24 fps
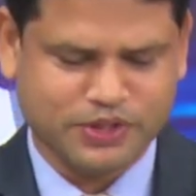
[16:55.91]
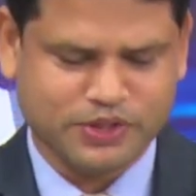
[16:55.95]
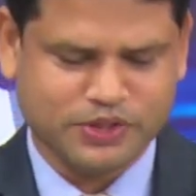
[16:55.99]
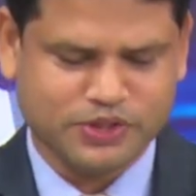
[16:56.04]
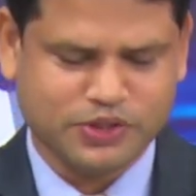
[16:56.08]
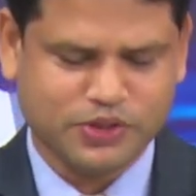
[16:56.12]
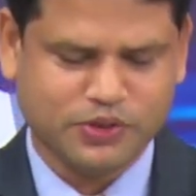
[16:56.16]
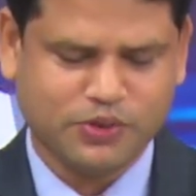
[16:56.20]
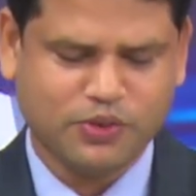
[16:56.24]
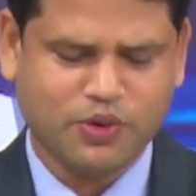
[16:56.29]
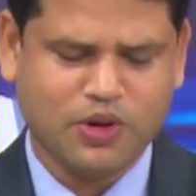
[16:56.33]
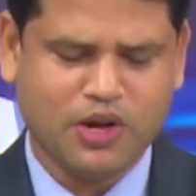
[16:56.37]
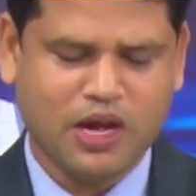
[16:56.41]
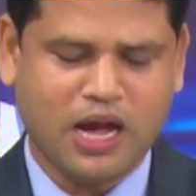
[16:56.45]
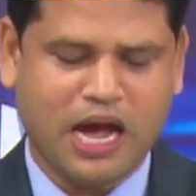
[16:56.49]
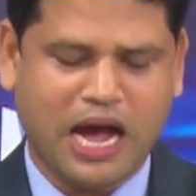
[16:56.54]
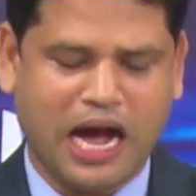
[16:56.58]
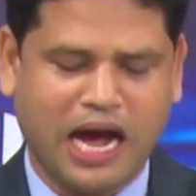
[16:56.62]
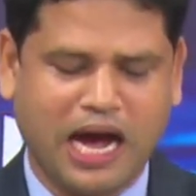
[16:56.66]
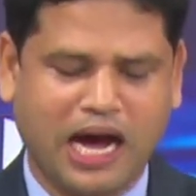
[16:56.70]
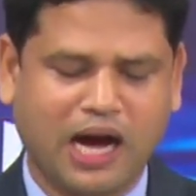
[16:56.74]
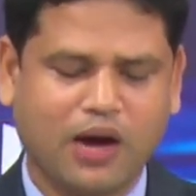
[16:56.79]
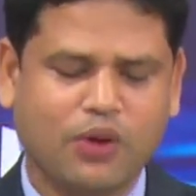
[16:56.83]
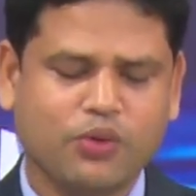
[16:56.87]
So
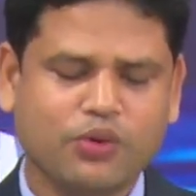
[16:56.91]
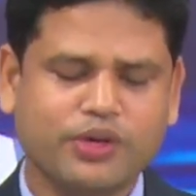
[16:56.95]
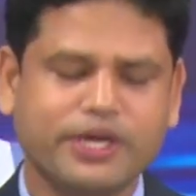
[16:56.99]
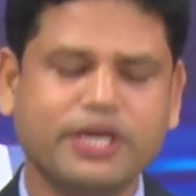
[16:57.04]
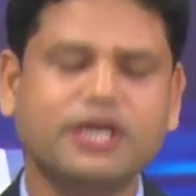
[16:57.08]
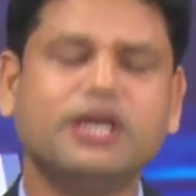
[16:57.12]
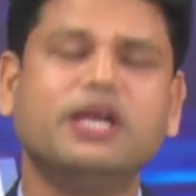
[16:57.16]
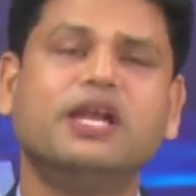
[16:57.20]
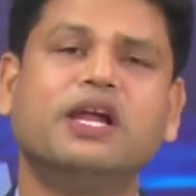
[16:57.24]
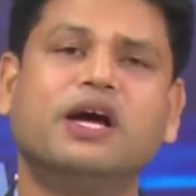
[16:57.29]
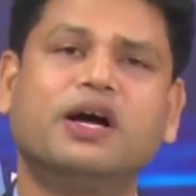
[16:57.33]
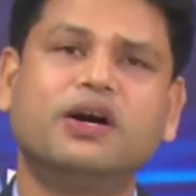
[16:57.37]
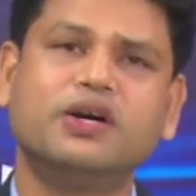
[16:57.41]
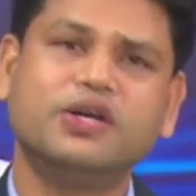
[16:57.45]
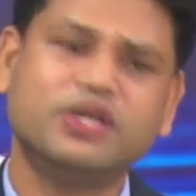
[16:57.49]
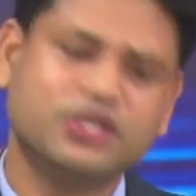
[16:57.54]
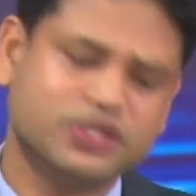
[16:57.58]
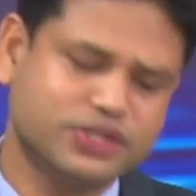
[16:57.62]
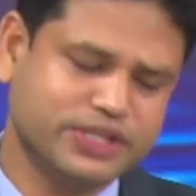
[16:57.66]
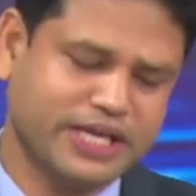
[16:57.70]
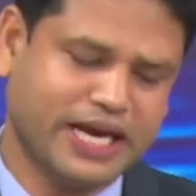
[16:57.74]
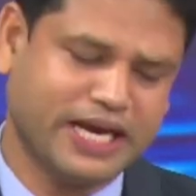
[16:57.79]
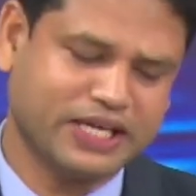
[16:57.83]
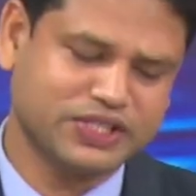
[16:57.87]
how can
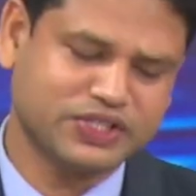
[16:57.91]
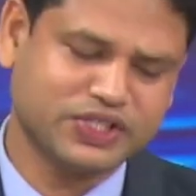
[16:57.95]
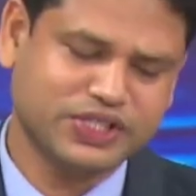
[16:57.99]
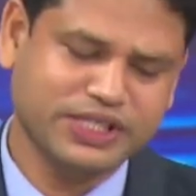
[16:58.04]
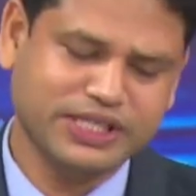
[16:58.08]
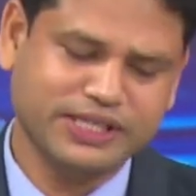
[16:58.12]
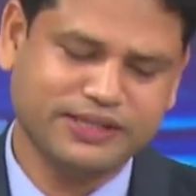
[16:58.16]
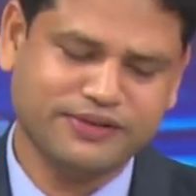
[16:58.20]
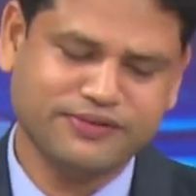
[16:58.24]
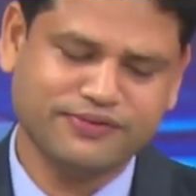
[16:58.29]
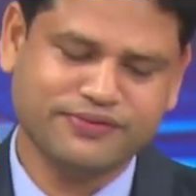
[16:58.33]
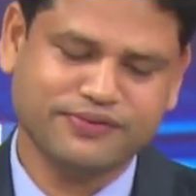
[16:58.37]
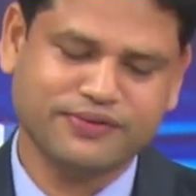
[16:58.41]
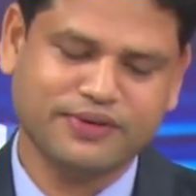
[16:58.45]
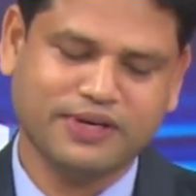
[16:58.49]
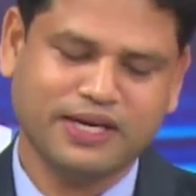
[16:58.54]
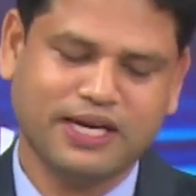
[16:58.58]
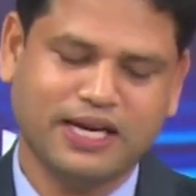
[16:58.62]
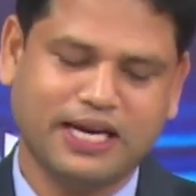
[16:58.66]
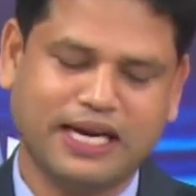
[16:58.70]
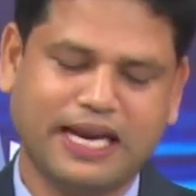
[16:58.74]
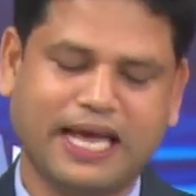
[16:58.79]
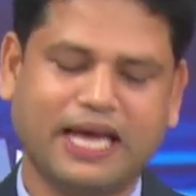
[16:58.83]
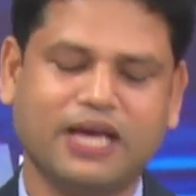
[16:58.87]
learners achieve
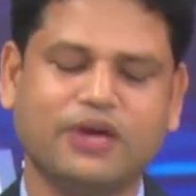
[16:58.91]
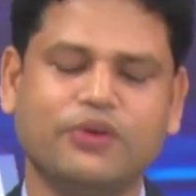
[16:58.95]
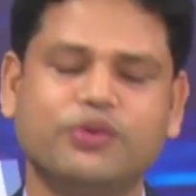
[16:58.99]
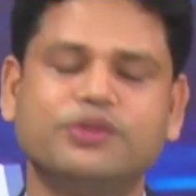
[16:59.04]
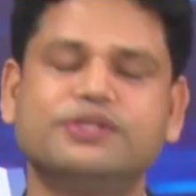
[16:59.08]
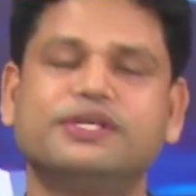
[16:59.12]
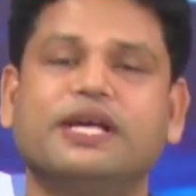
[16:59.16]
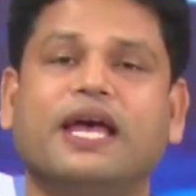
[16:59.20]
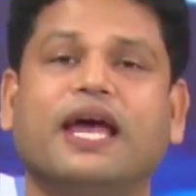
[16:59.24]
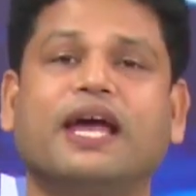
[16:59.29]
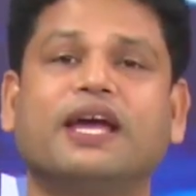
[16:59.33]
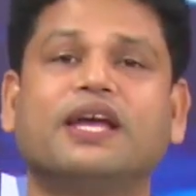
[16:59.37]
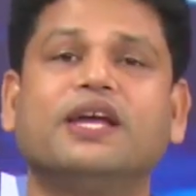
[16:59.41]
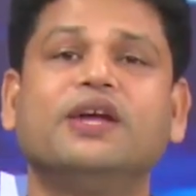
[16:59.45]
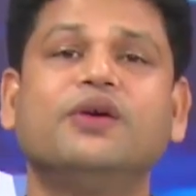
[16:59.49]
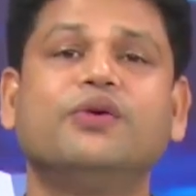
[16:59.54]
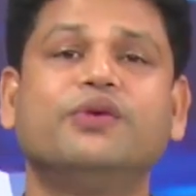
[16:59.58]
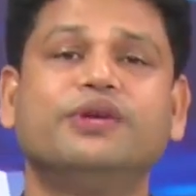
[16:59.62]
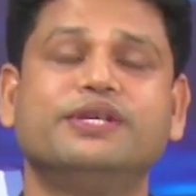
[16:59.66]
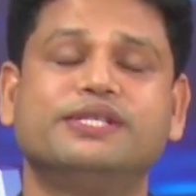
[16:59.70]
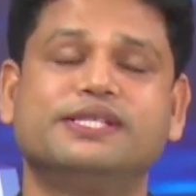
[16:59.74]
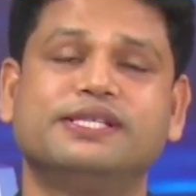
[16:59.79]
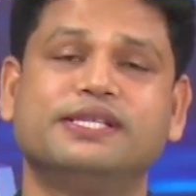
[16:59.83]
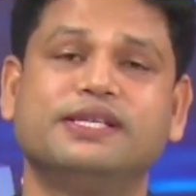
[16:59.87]
language
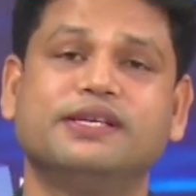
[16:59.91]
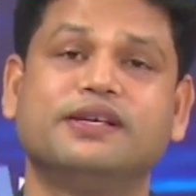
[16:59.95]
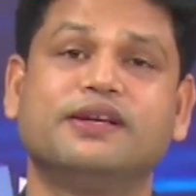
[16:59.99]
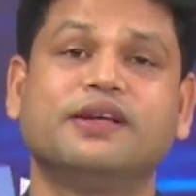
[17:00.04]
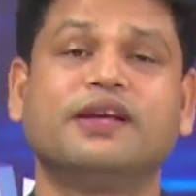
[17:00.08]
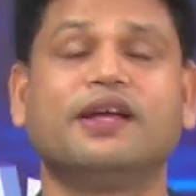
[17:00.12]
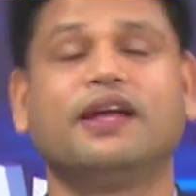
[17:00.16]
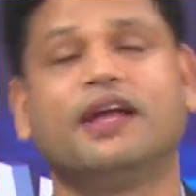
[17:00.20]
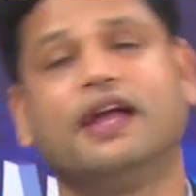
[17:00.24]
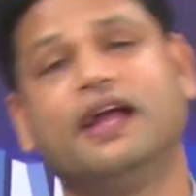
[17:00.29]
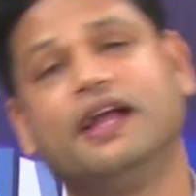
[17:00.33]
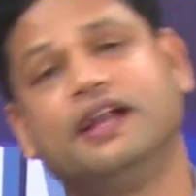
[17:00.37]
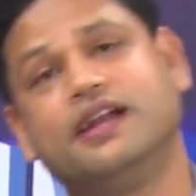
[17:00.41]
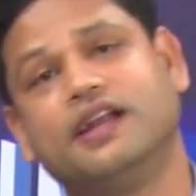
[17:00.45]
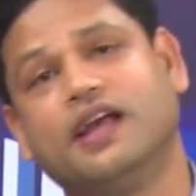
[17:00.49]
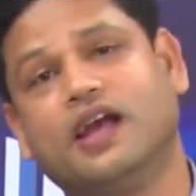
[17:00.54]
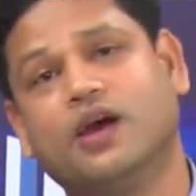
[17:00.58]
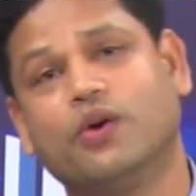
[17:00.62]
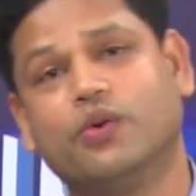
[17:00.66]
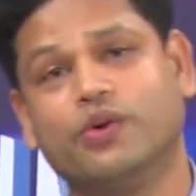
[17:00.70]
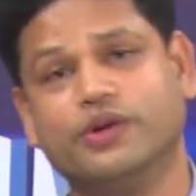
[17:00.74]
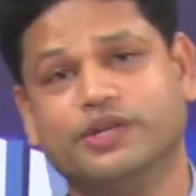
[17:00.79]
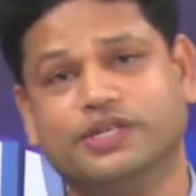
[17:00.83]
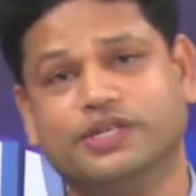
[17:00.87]
accuracy and
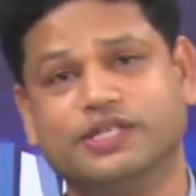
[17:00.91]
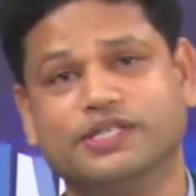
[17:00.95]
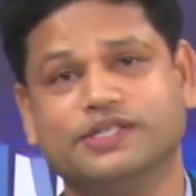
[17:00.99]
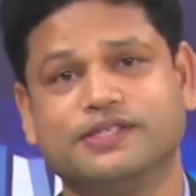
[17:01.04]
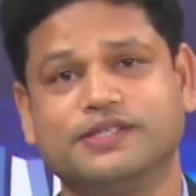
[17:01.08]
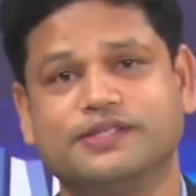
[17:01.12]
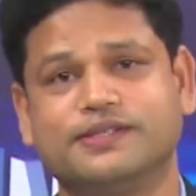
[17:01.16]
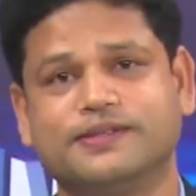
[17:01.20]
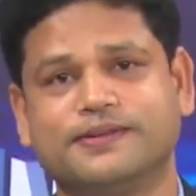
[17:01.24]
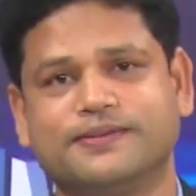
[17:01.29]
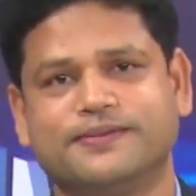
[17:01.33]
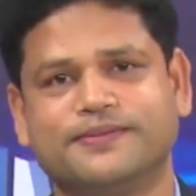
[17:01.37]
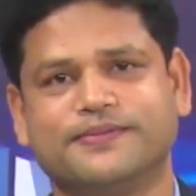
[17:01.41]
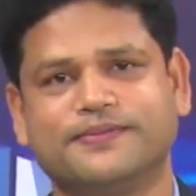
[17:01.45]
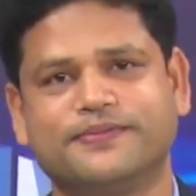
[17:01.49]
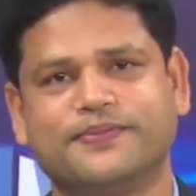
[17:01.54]
awareness?